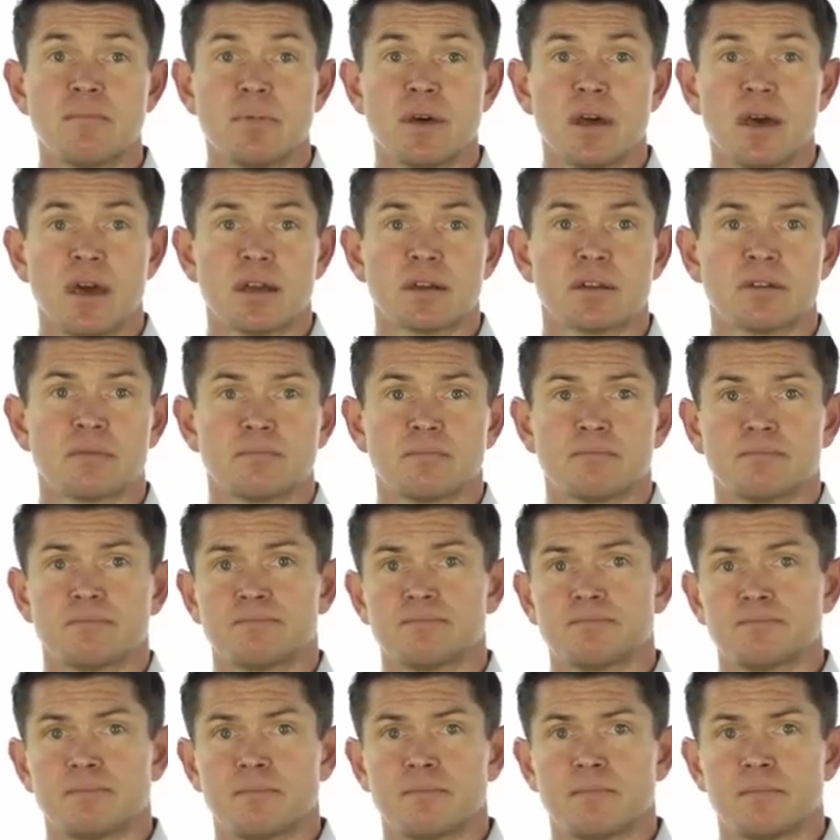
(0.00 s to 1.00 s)
impact.
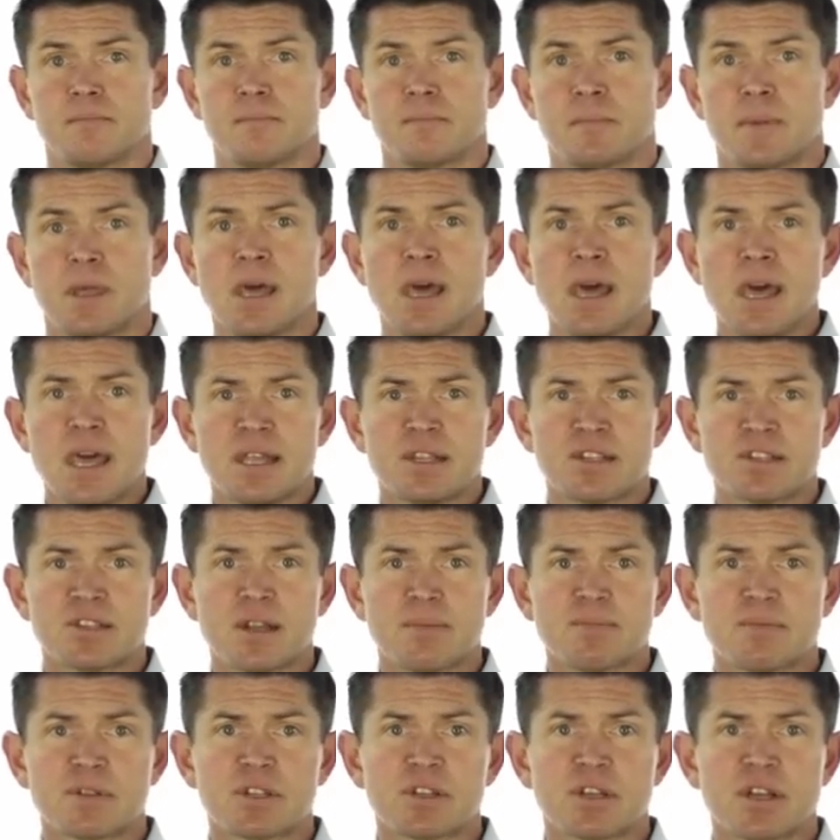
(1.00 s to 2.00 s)
In
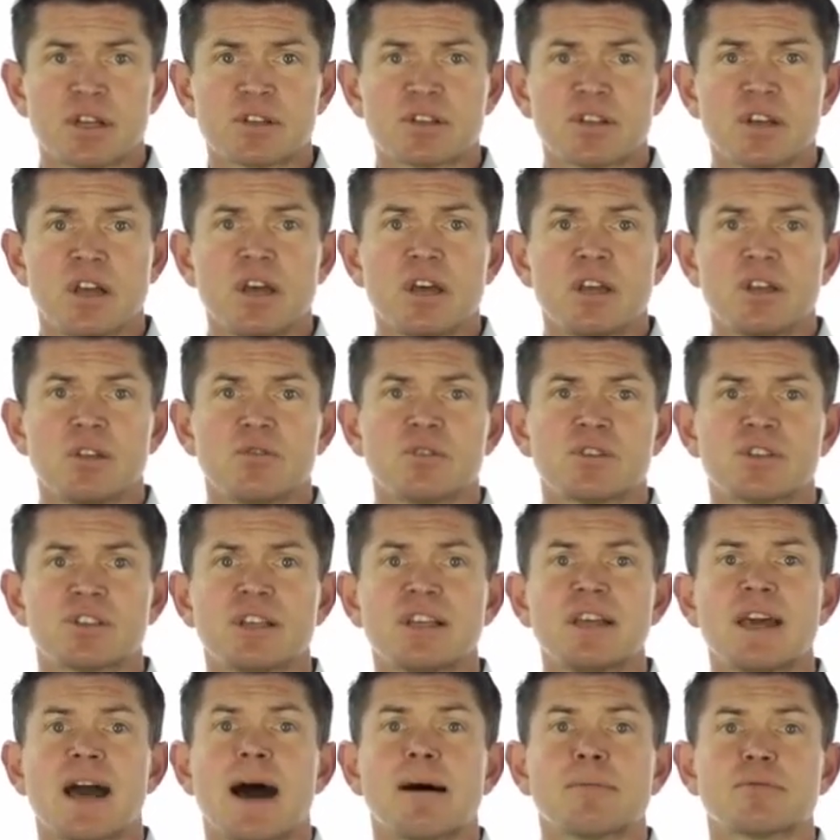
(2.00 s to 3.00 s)
step six, you
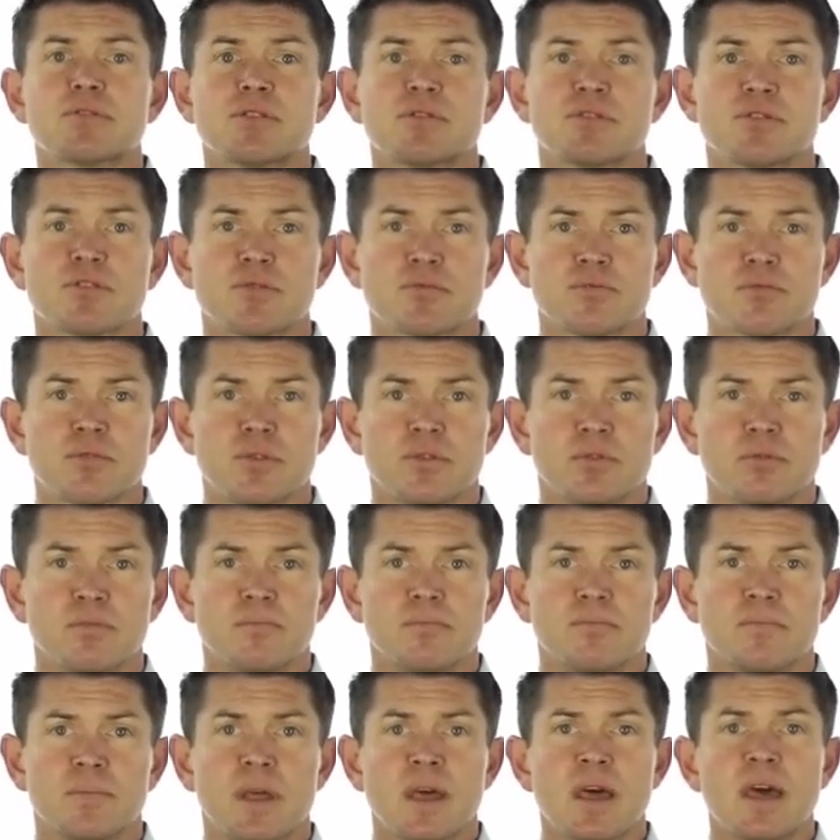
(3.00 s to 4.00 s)
see options through.
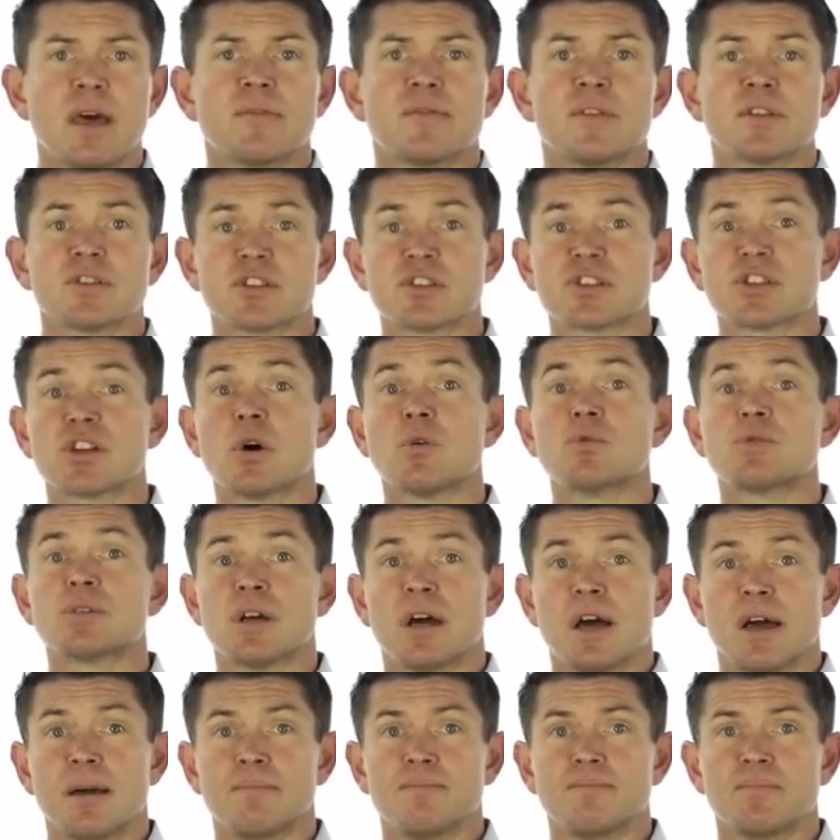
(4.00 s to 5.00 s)
This is go
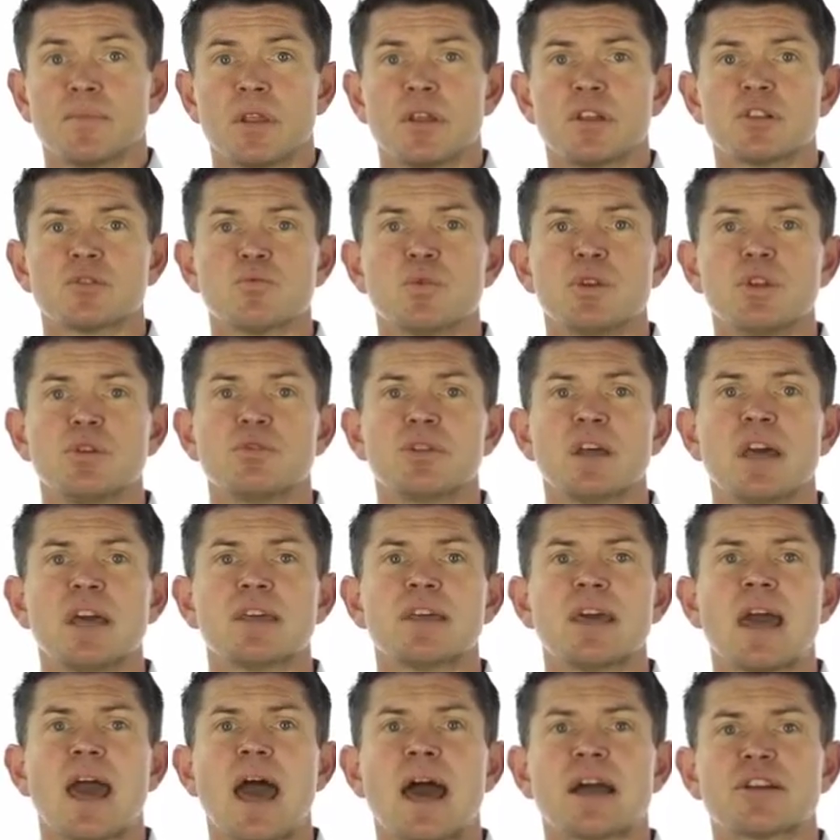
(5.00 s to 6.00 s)
time. It's when you
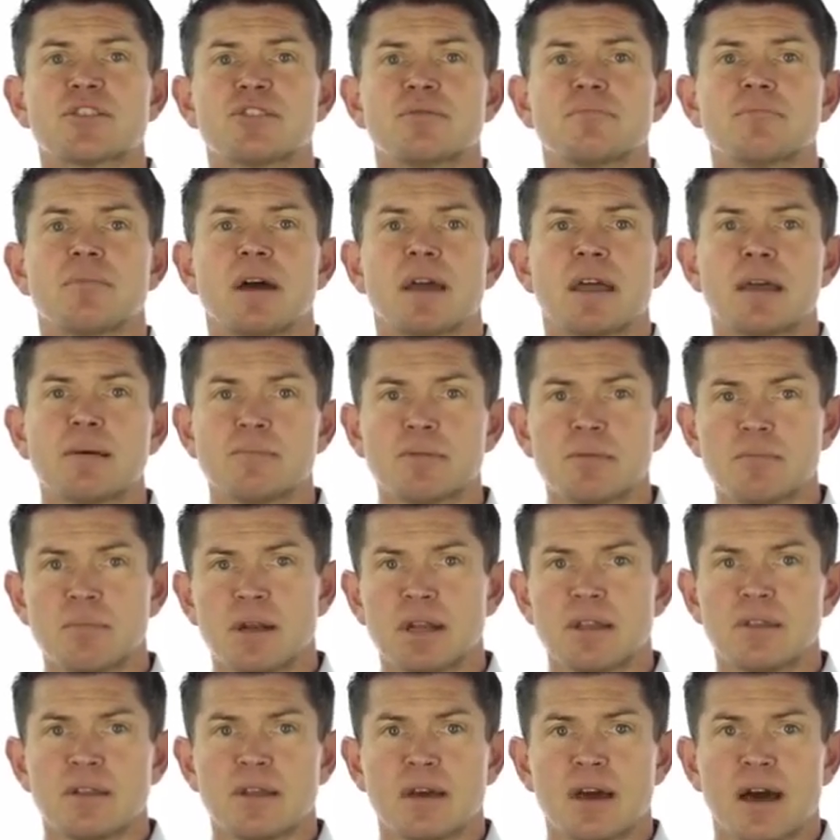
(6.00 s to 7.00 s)
take action by
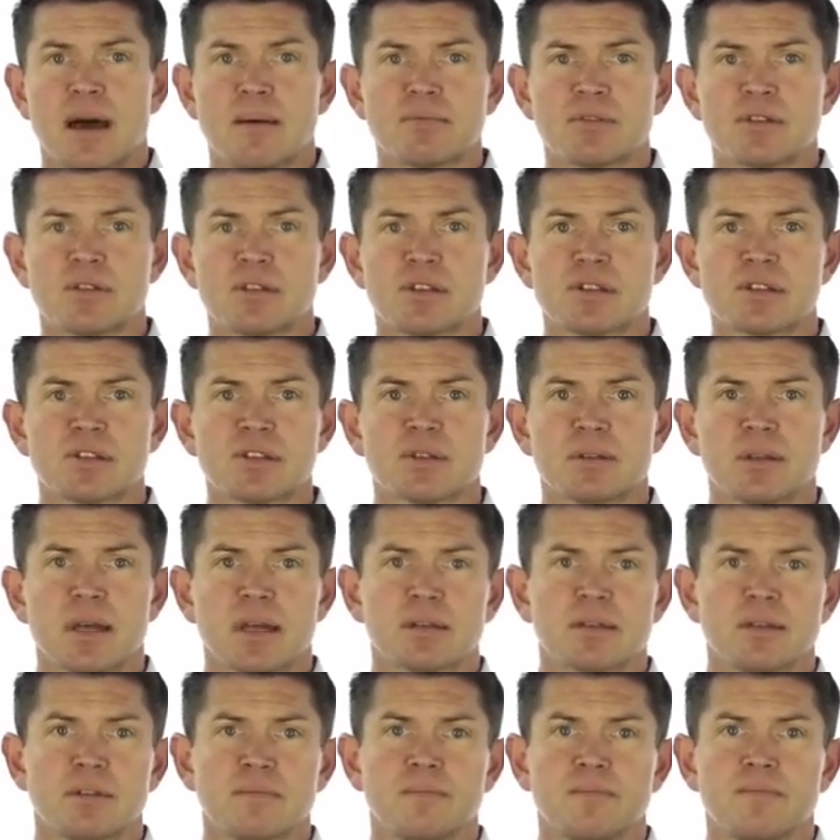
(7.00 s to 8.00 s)
implementing the option that's
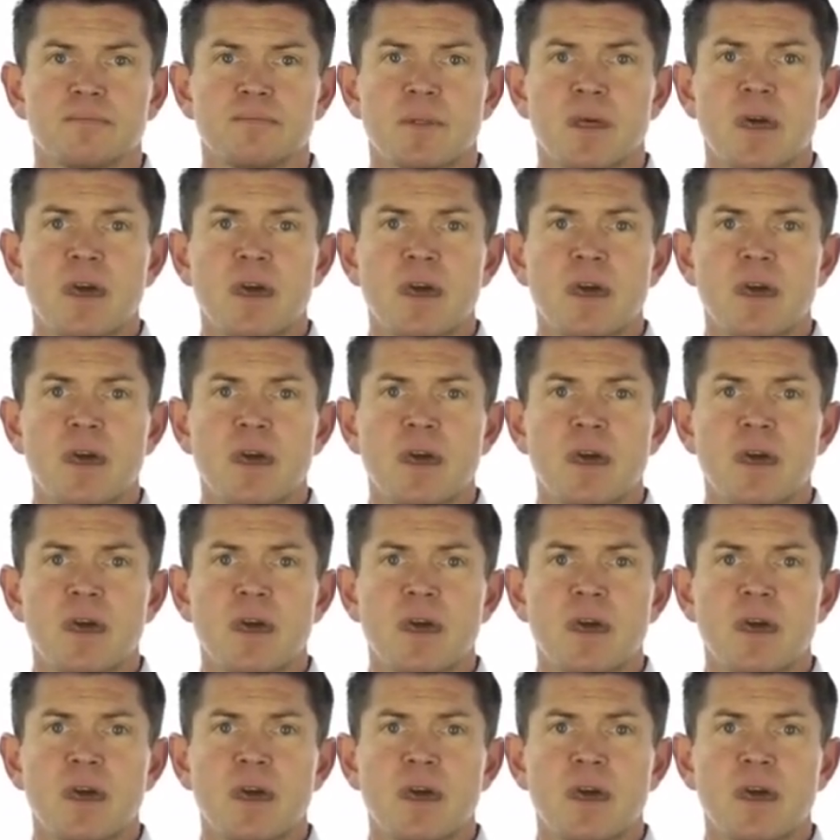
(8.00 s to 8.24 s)
selected.